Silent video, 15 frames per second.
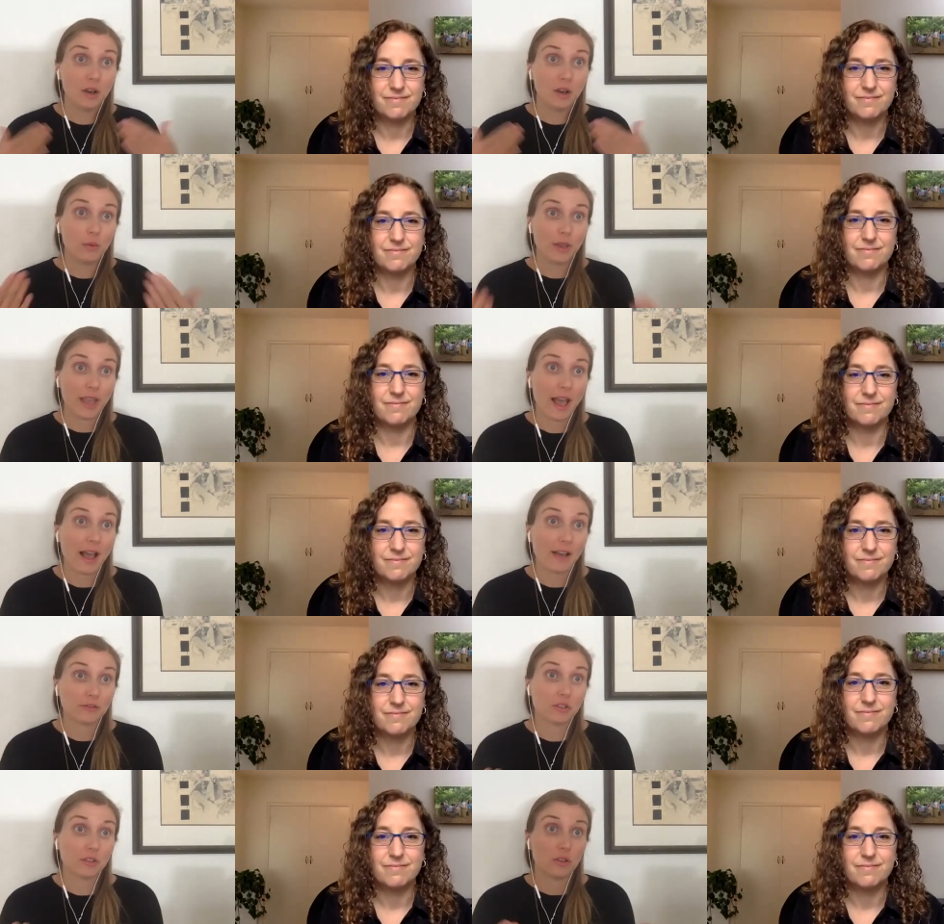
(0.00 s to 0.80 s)
Speaker 1: we
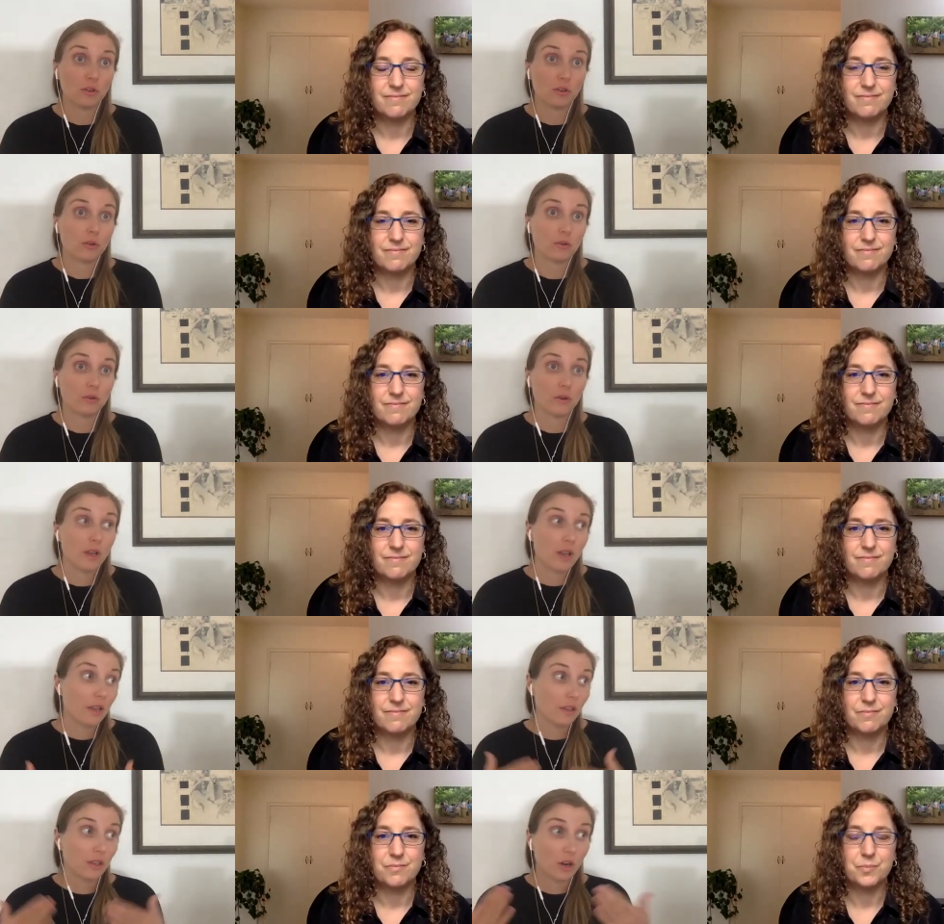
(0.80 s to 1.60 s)
have to
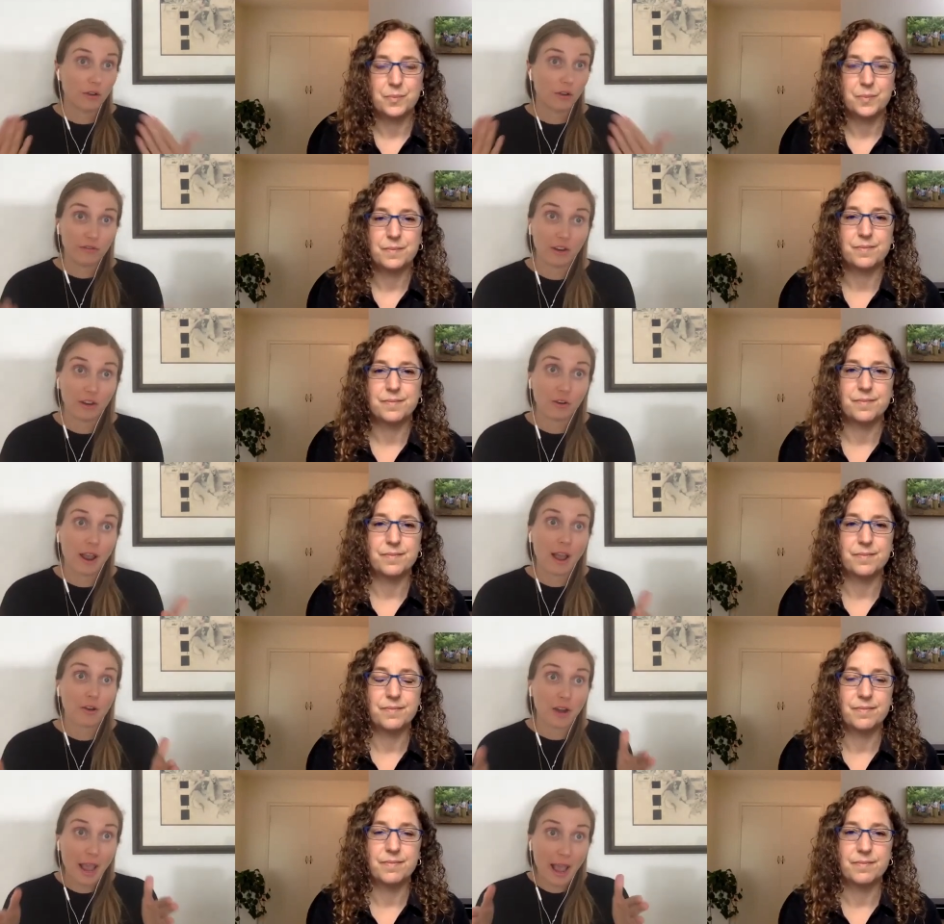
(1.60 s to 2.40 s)
you know figure
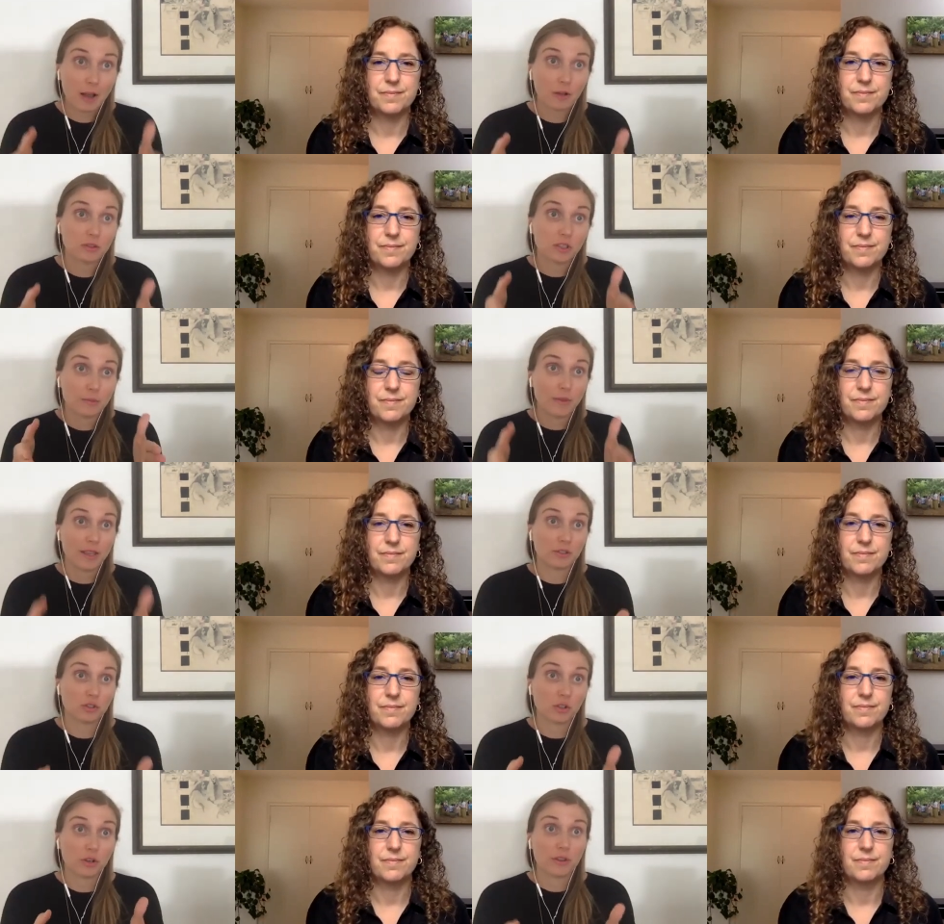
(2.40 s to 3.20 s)
out how to make
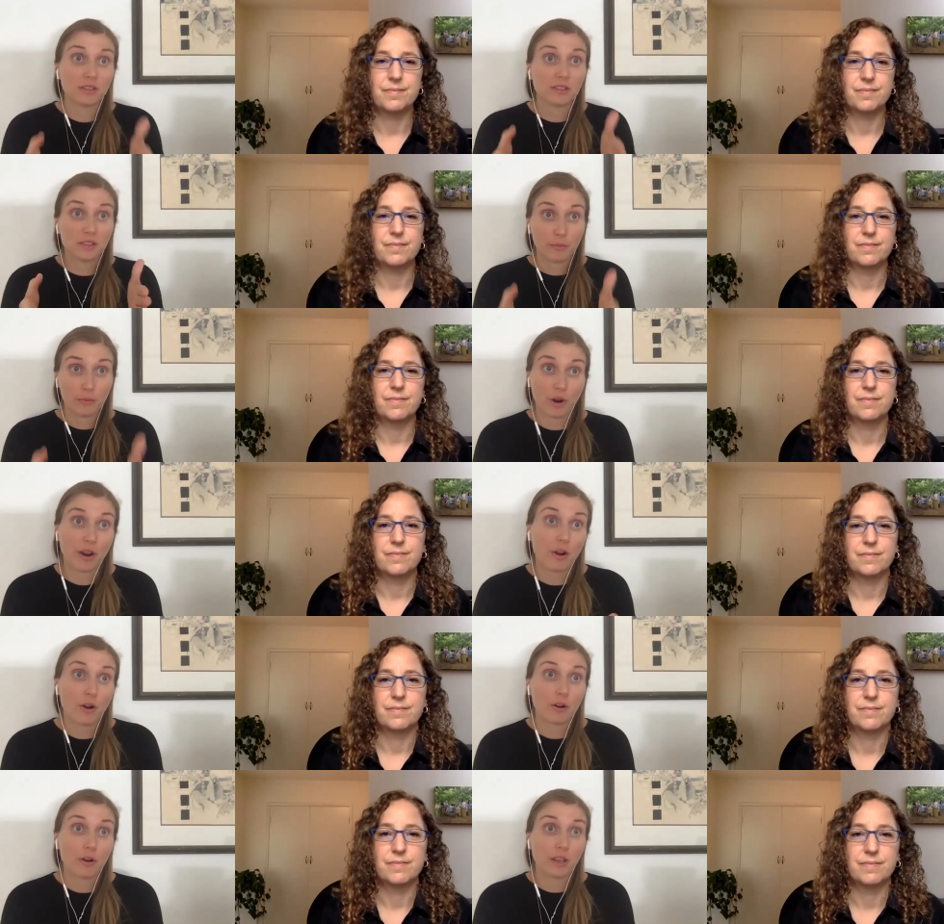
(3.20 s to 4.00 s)
sure this is a
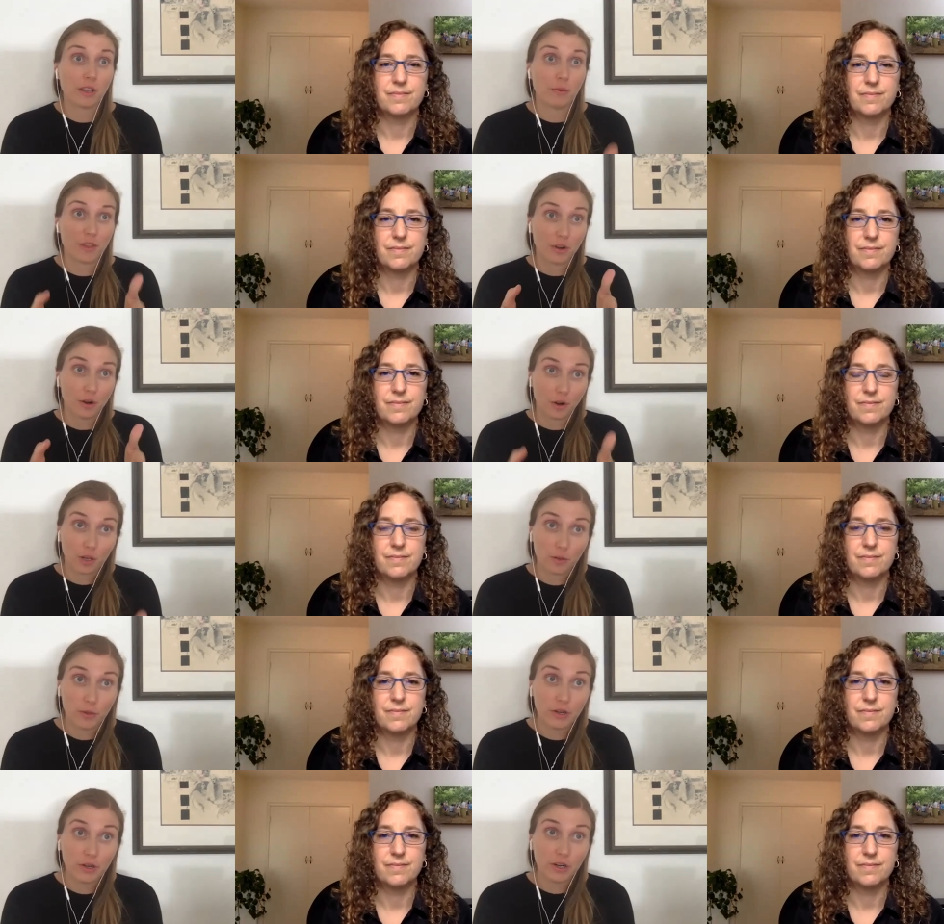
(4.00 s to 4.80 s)
priority within our
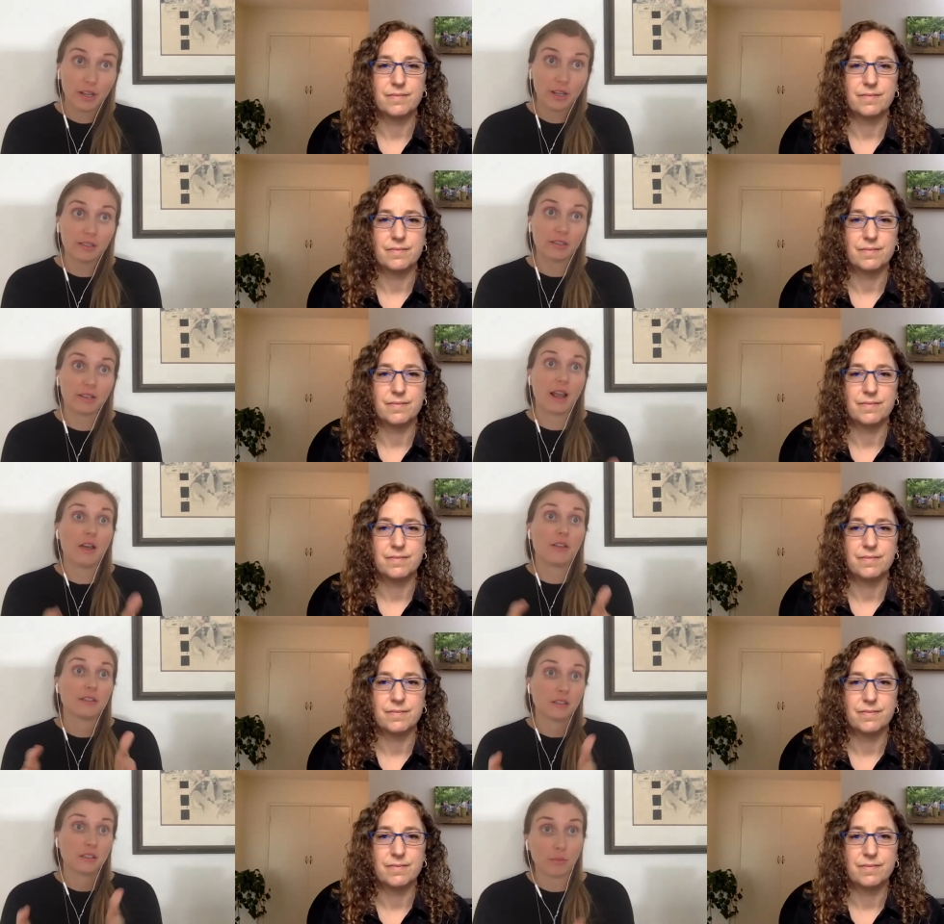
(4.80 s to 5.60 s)
communities and how
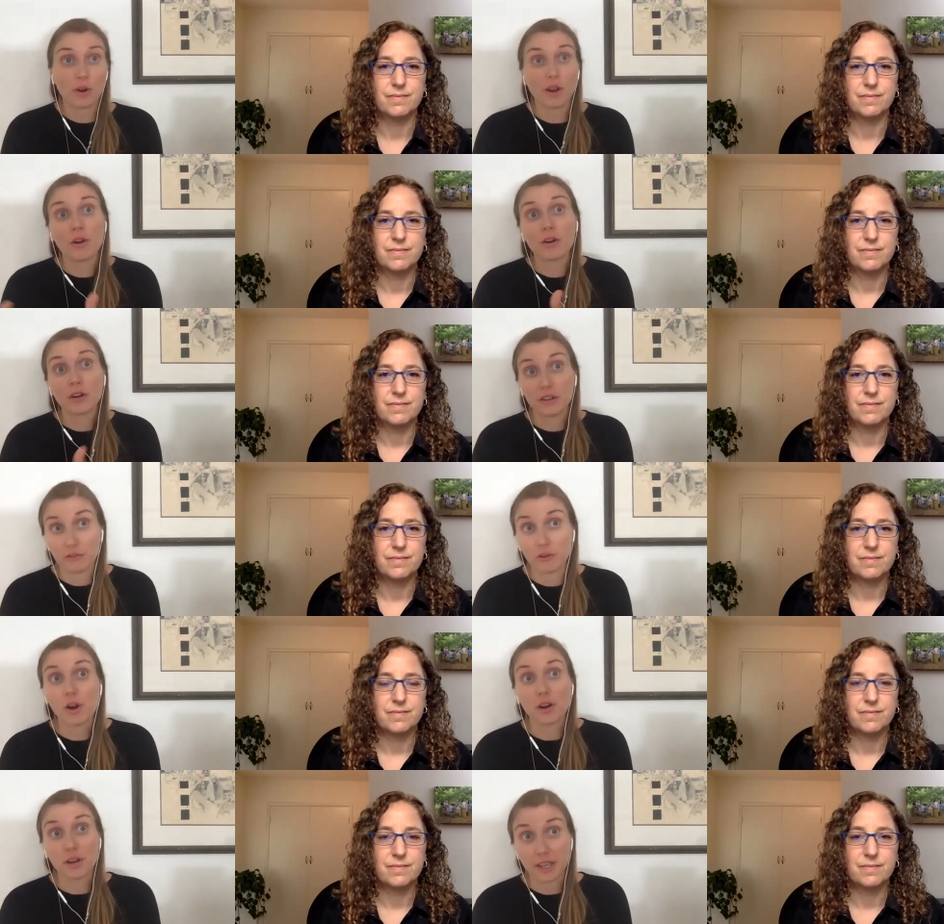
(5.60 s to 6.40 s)
this is a priority for
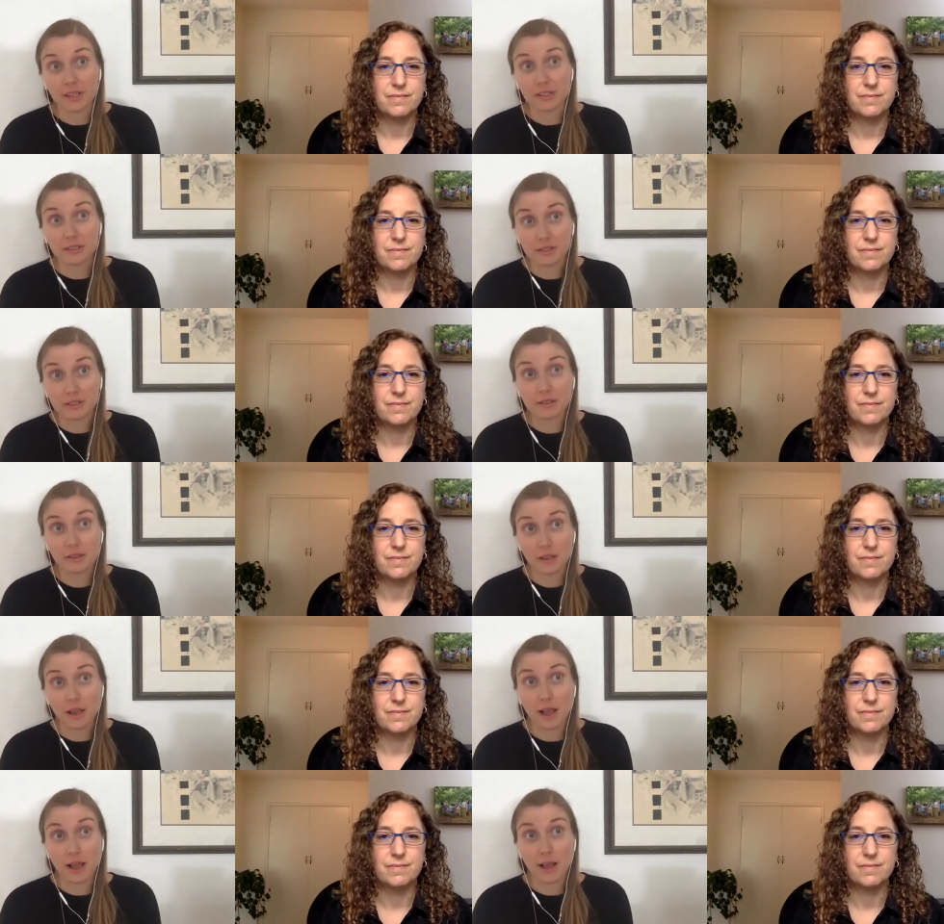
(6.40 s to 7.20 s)
our kids
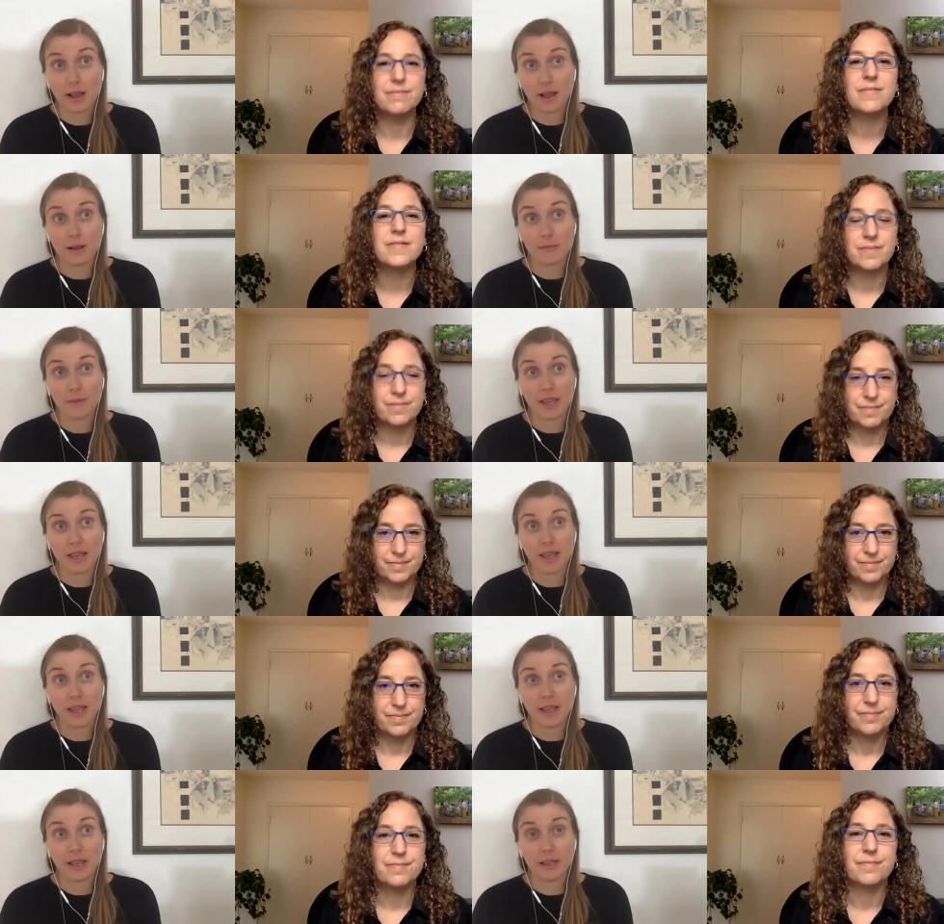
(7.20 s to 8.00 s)
um,
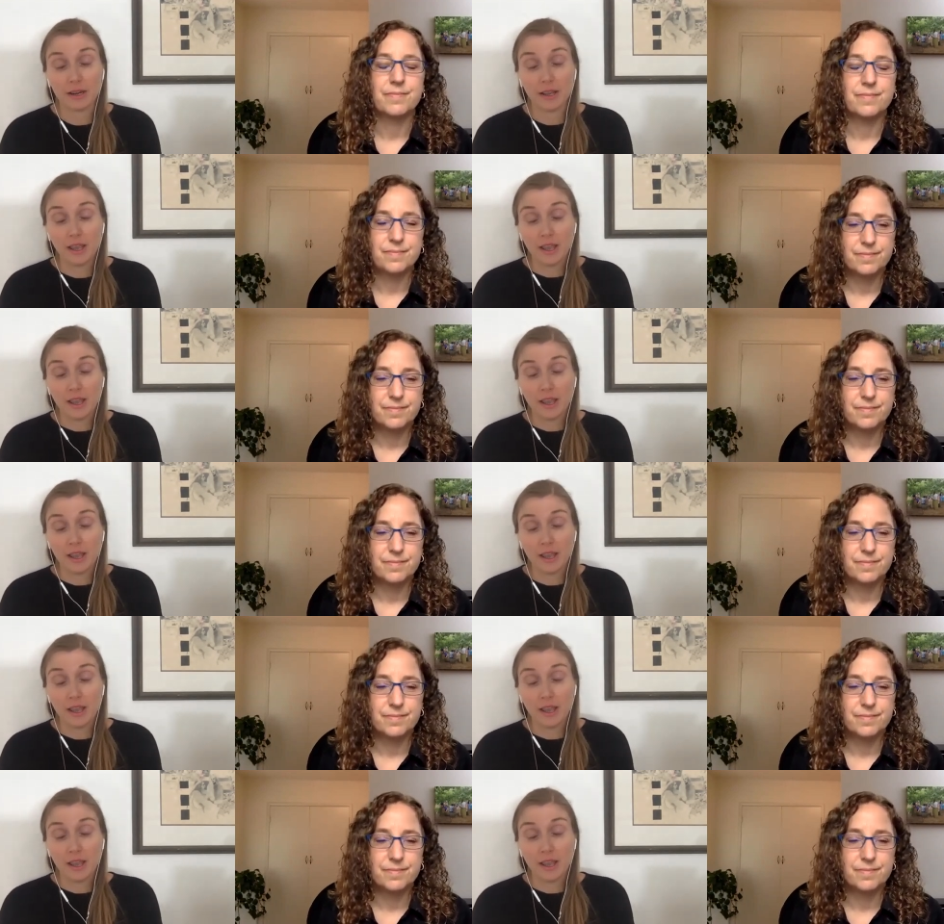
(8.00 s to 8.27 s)
and